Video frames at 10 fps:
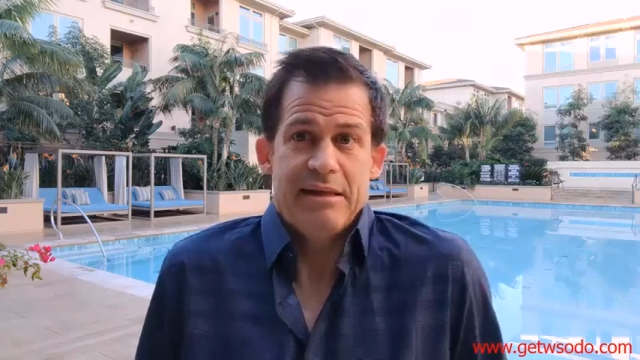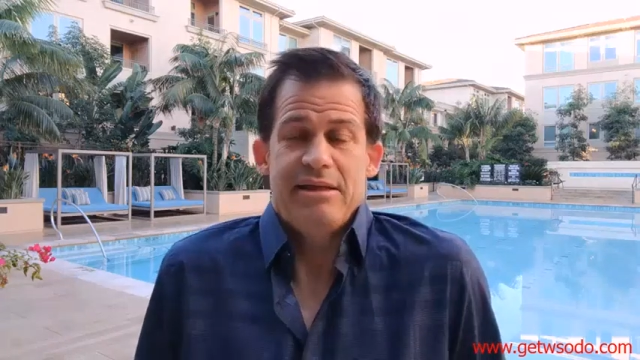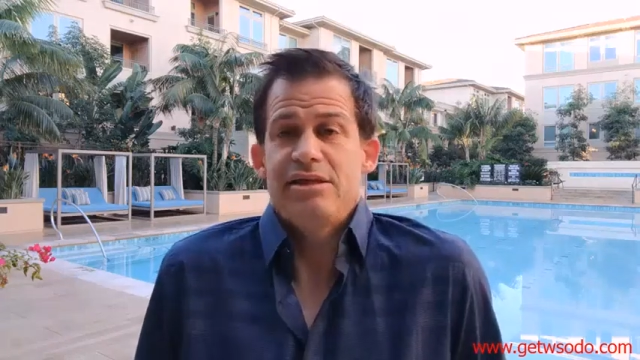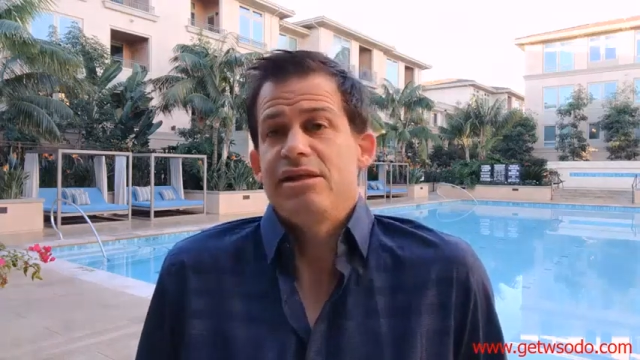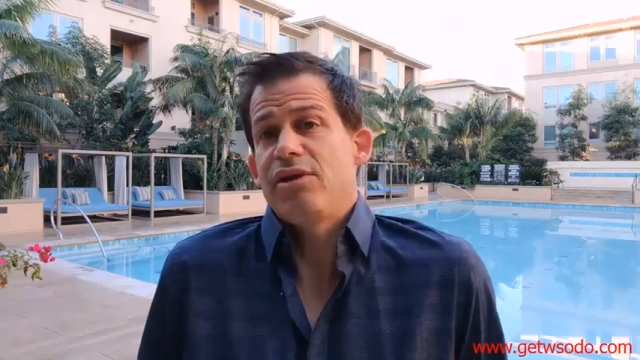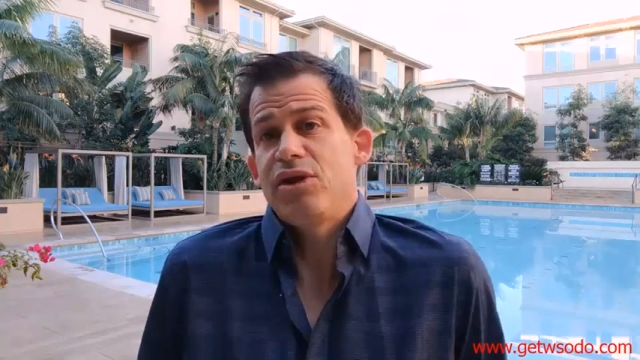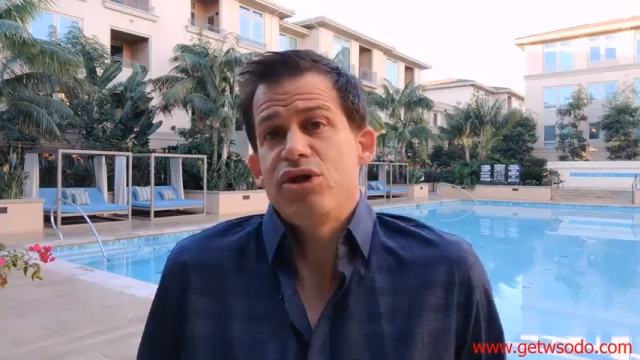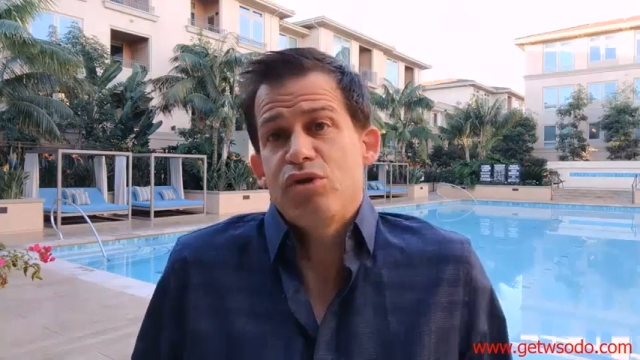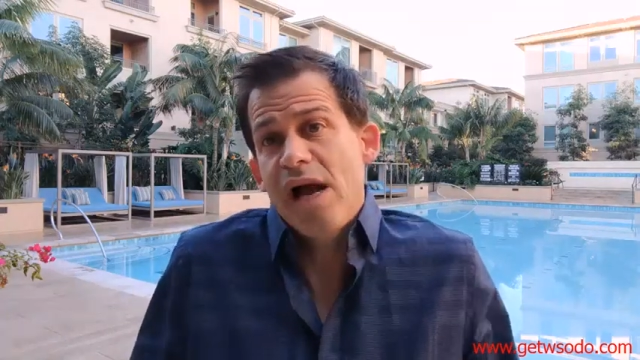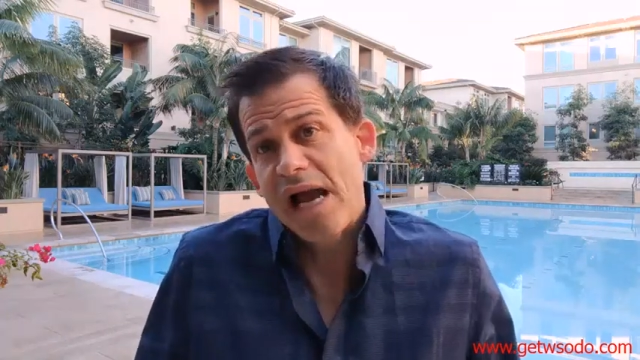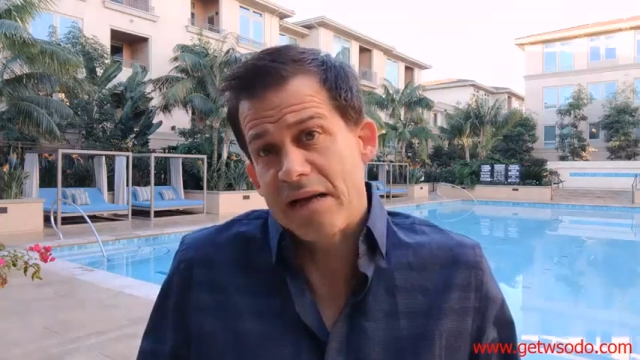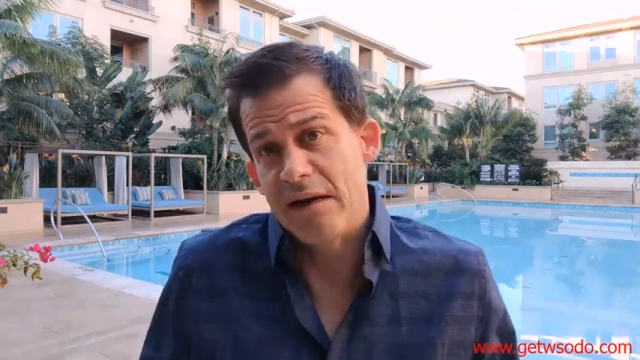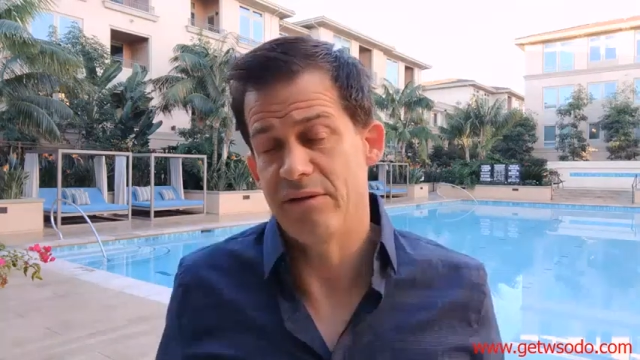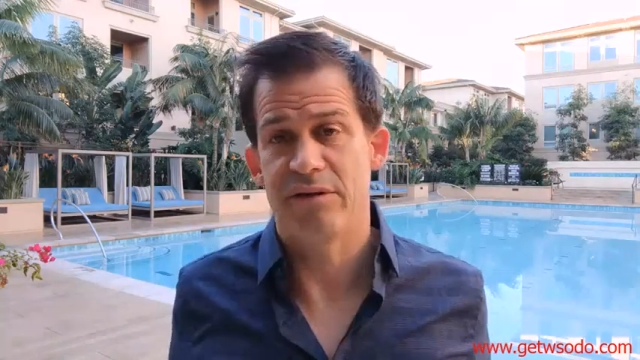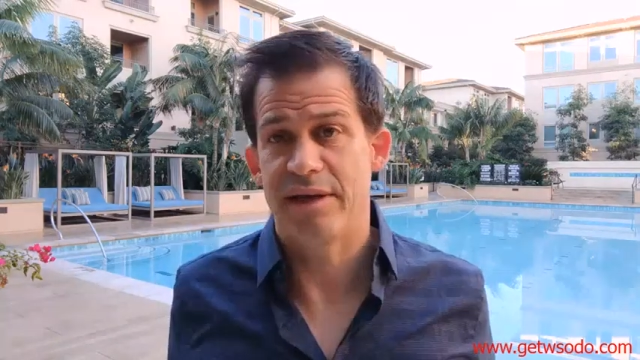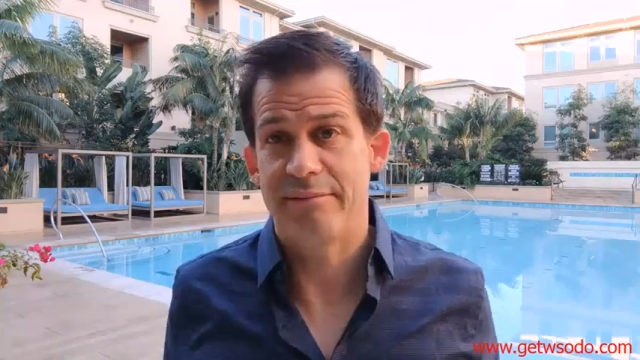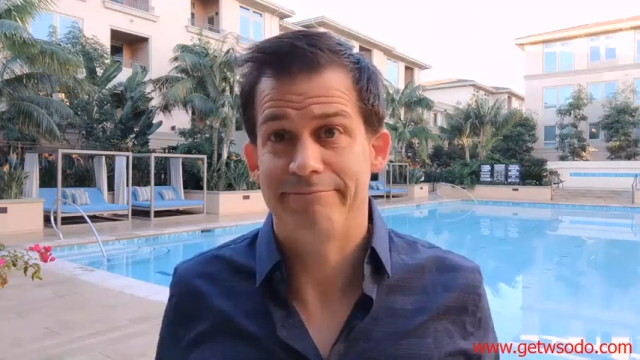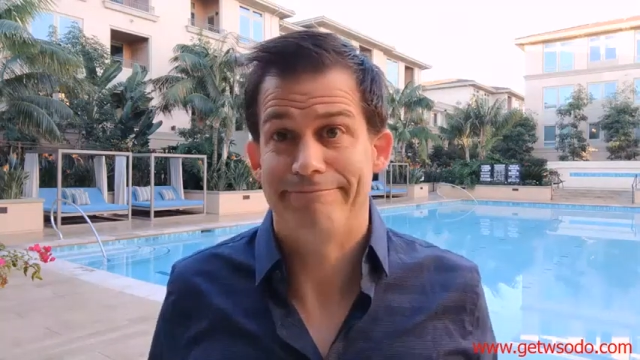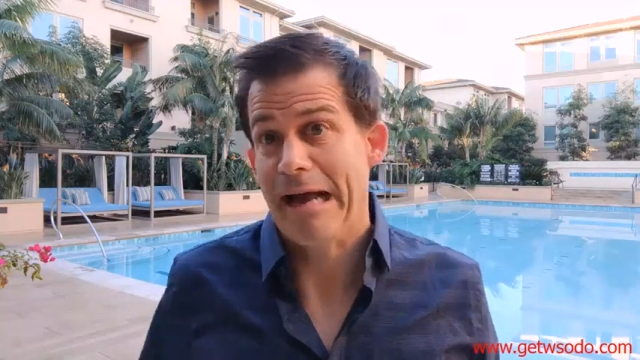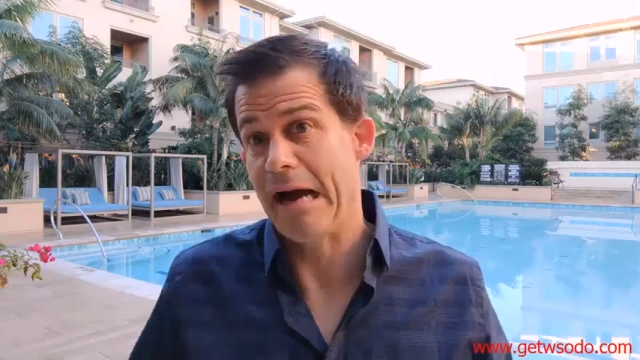And there's nothing to track other
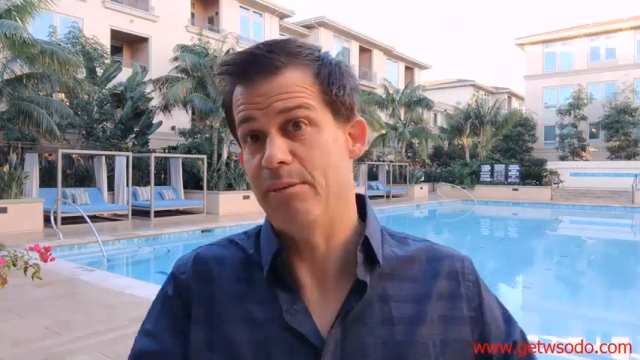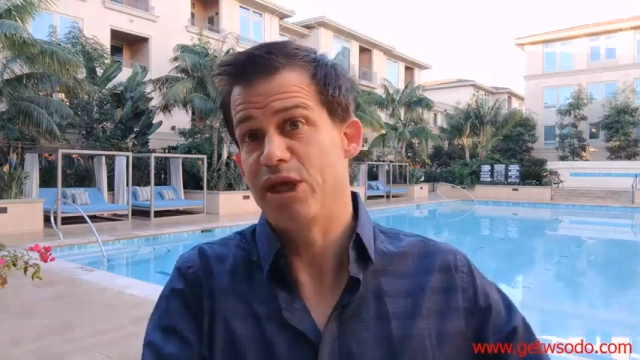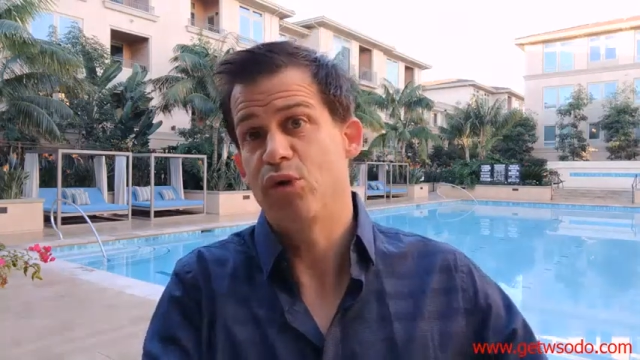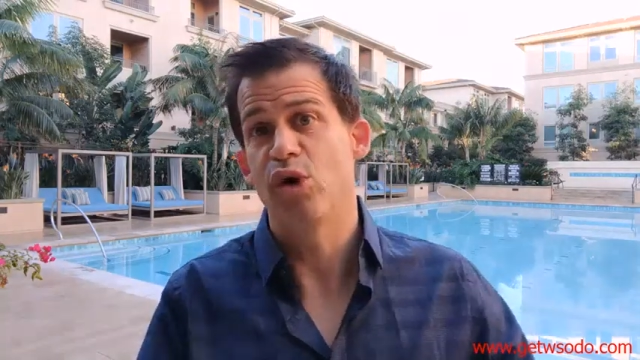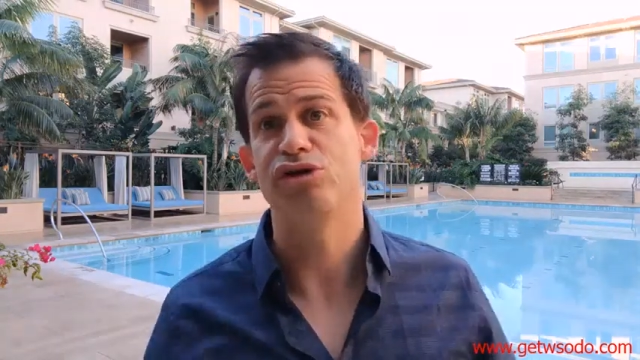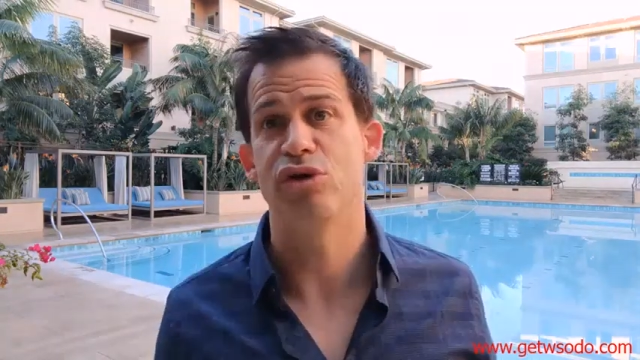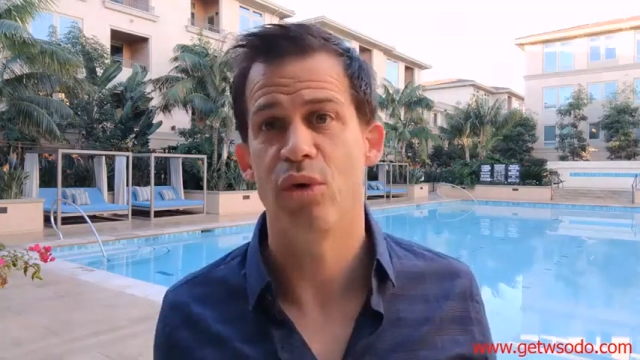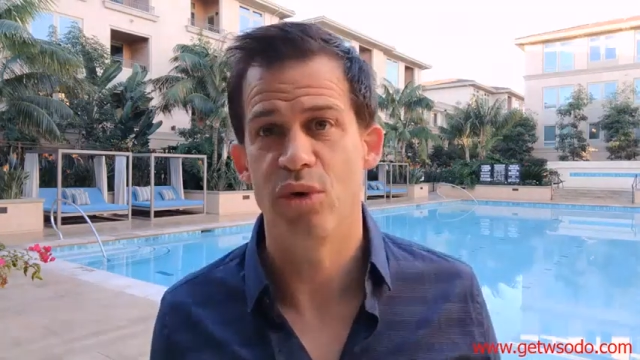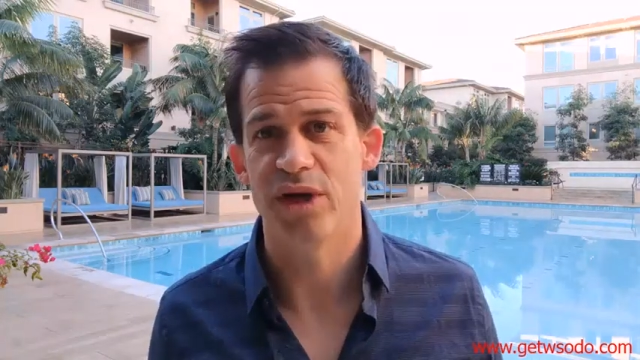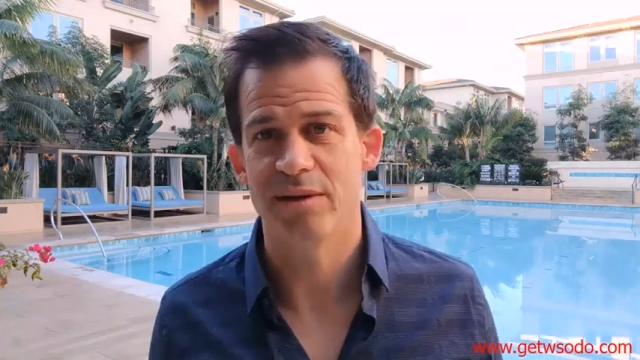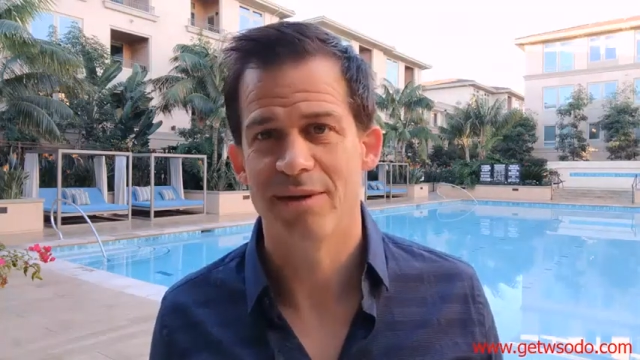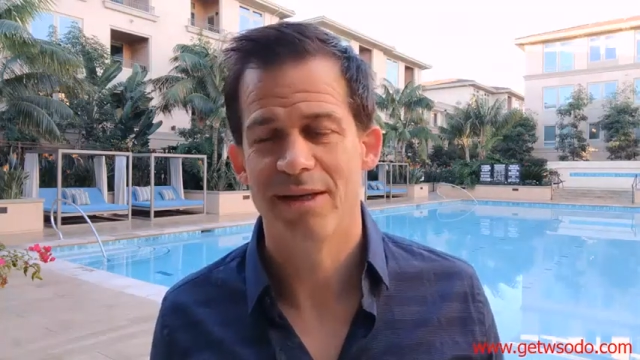than how many coins you're holding.